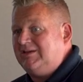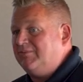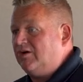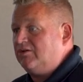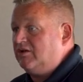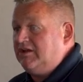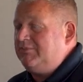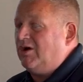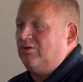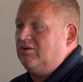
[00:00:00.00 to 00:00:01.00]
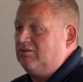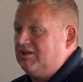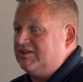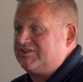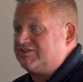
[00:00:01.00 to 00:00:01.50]
email, email
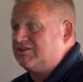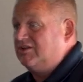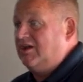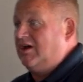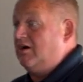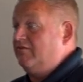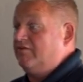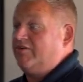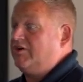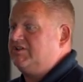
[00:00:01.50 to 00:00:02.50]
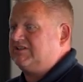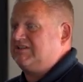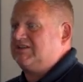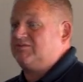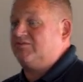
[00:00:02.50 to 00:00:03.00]
lists are, are very
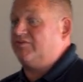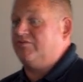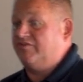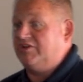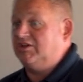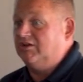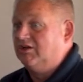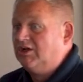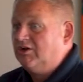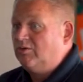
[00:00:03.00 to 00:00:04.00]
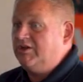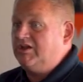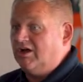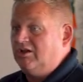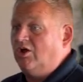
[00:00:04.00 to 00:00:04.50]
successful for Infigo. We
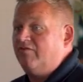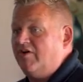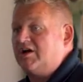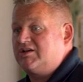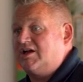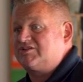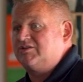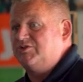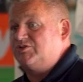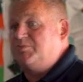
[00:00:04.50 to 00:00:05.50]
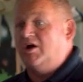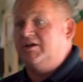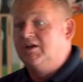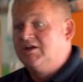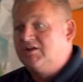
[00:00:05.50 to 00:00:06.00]
get a lot of our customers
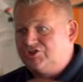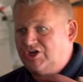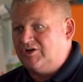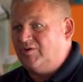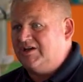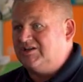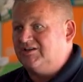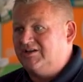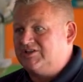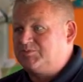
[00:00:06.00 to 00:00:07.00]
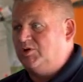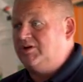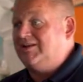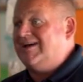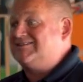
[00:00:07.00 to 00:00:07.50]
by generating lists,
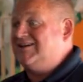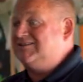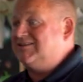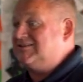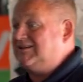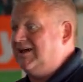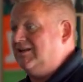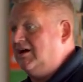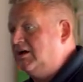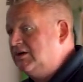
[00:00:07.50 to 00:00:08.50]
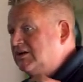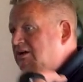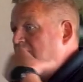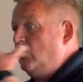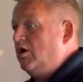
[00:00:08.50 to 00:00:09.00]
pulling that data together,
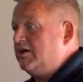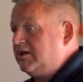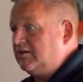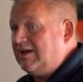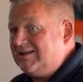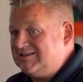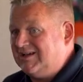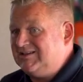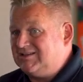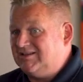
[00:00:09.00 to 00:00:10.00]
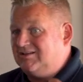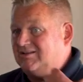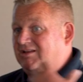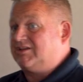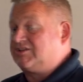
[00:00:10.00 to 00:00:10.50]
working that data
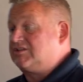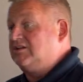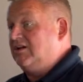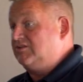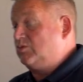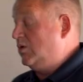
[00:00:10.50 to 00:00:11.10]
list as